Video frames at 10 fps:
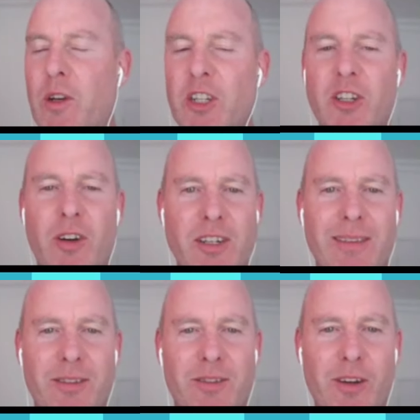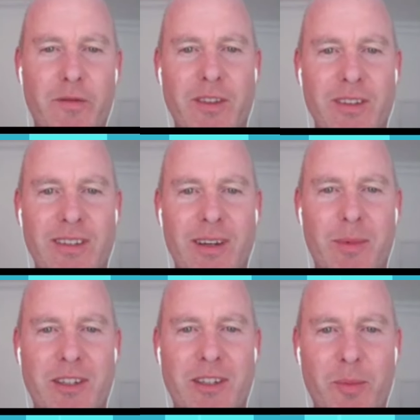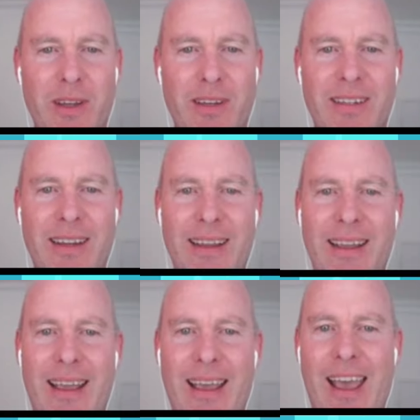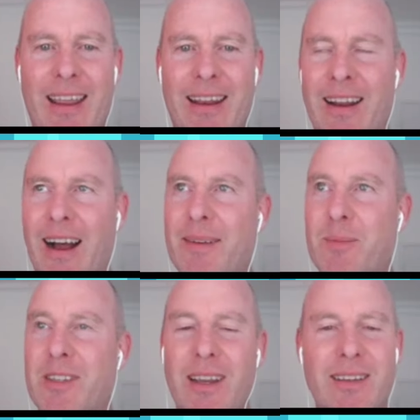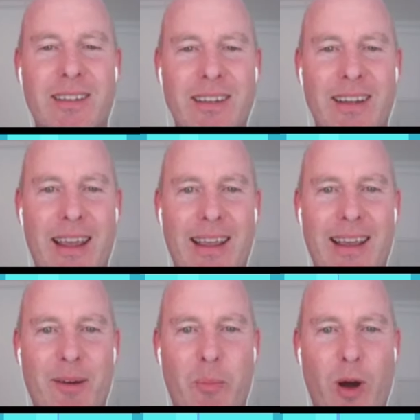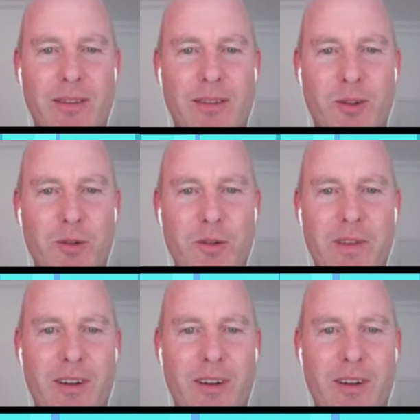just scratching the surface in some of these topics. And yeah. I'm sensing a part 2 of this